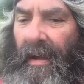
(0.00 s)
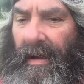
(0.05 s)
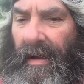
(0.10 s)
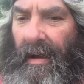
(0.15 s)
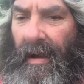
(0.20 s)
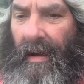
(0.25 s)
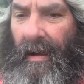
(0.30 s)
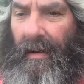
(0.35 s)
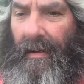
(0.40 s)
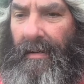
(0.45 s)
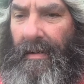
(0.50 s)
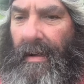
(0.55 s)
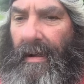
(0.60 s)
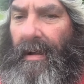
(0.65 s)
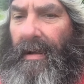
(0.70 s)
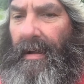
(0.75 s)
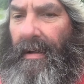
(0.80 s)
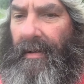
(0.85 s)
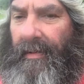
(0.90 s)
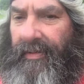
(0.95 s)
You
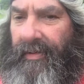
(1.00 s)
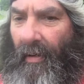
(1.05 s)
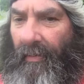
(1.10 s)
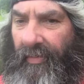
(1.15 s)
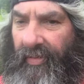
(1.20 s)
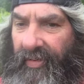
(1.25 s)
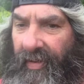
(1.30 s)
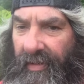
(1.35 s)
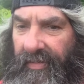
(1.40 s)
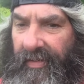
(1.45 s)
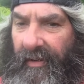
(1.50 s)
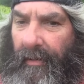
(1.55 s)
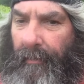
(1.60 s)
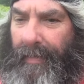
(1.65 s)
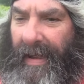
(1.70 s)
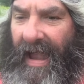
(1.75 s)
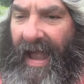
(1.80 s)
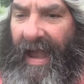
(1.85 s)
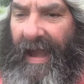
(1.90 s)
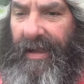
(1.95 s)
know, don't sit there
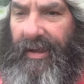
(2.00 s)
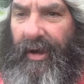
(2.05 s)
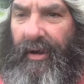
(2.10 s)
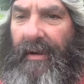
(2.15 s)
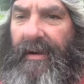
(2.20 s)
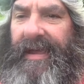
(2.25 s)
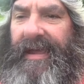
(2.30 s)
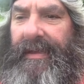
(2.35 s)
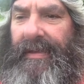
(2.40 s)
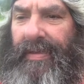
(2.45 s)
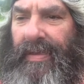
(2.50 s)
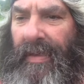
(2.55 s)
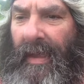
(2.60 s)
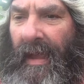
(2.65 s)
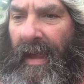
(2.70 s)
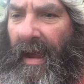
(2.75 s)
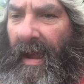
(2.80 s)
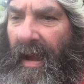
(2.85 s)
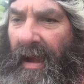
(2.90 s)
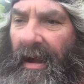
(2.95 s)
behind your
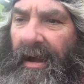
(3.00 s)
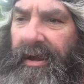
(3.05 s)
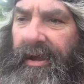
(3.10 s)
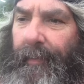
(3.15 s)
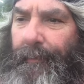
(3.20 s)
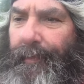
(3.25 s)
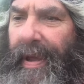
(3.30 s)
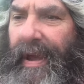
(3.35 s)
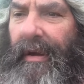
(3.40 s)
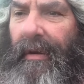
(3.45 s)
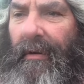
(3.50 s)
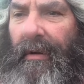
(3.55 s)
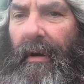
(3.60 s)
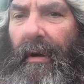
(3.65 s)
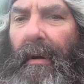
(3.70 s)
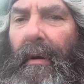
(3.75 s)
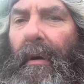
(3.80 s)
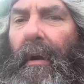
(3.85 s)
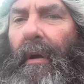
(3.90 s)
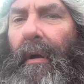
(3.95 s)
computer
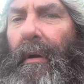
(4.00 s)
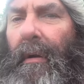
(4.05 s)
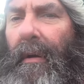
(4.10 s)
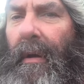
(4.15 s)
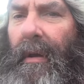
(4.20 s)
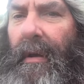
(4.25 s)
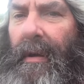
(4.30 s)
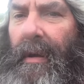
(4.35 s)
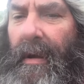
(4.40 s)
or